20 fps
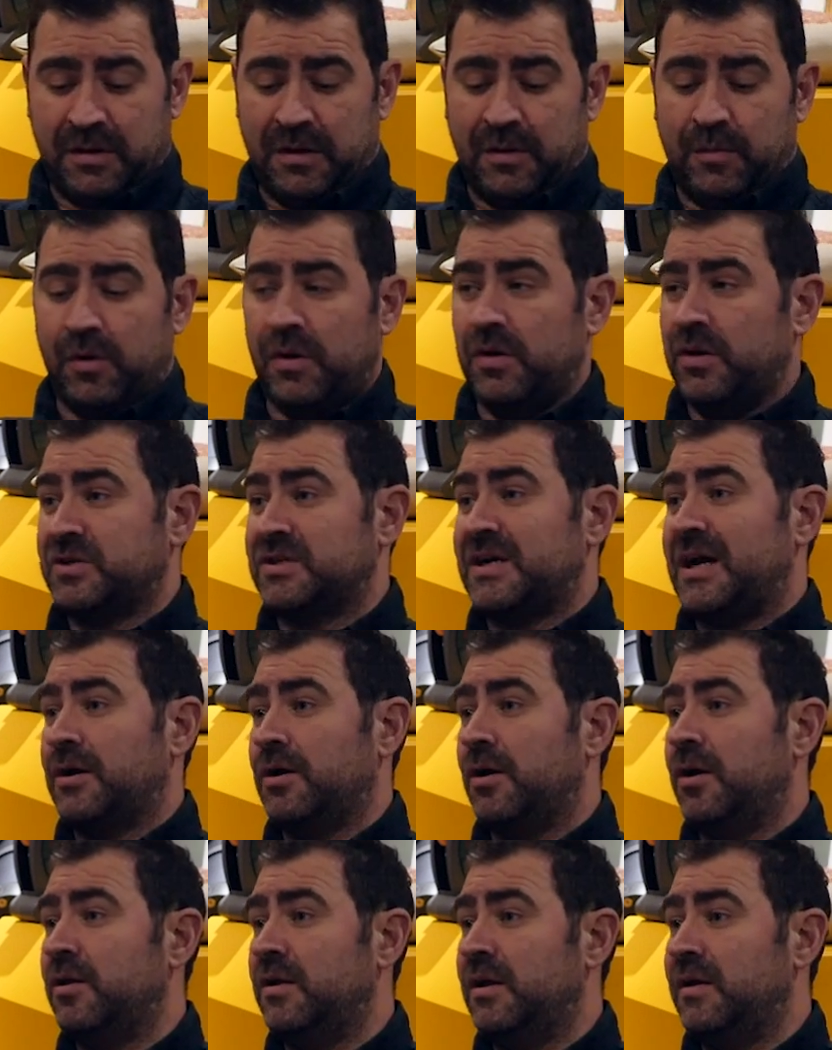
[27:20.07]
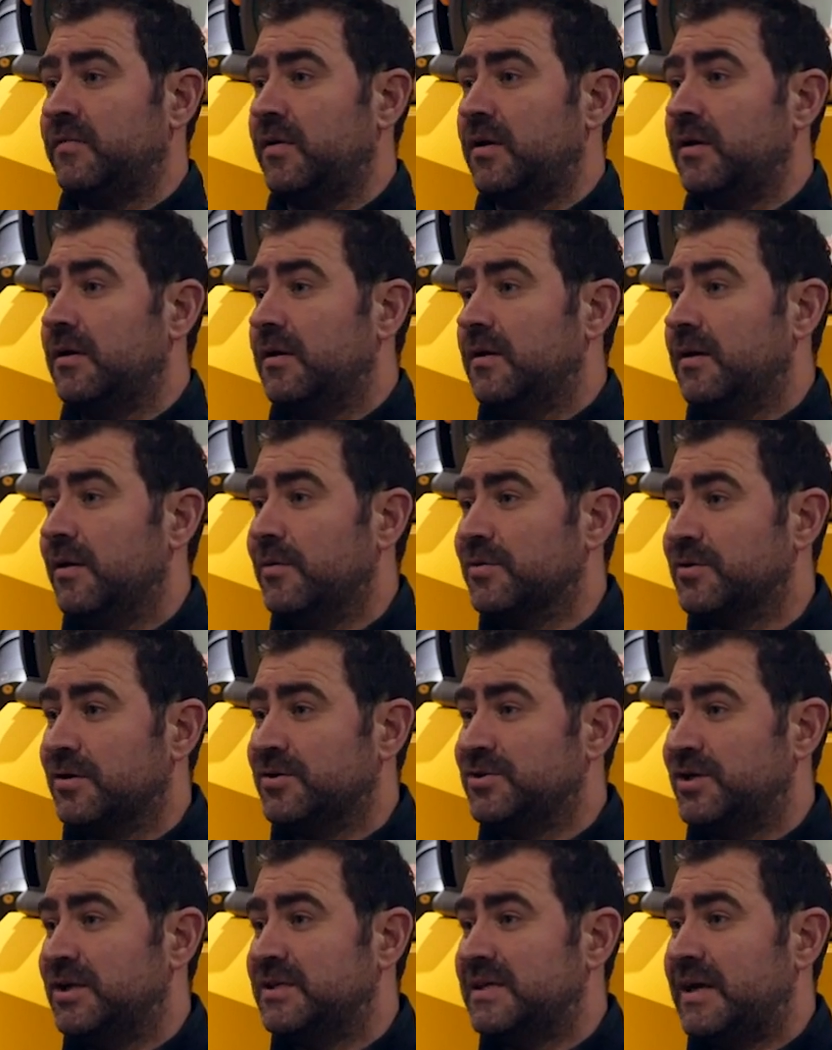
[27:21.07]
and it weren't a Tagern either. It was a
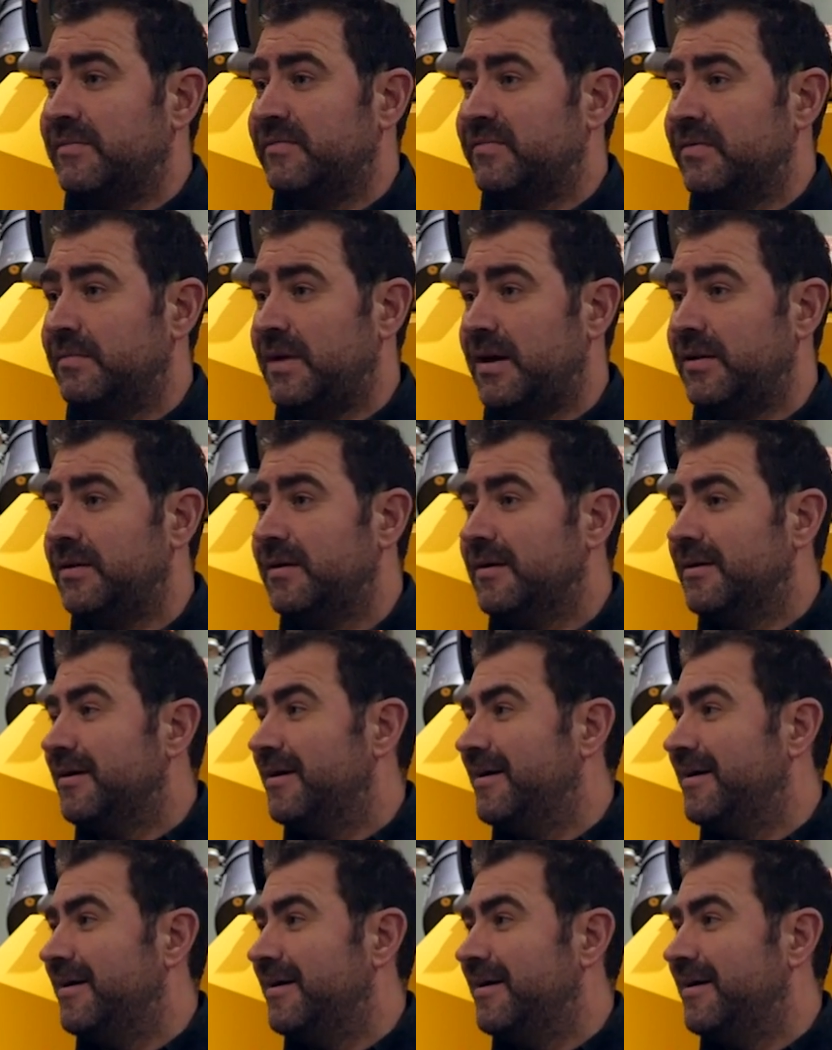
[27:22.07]
G10 for men.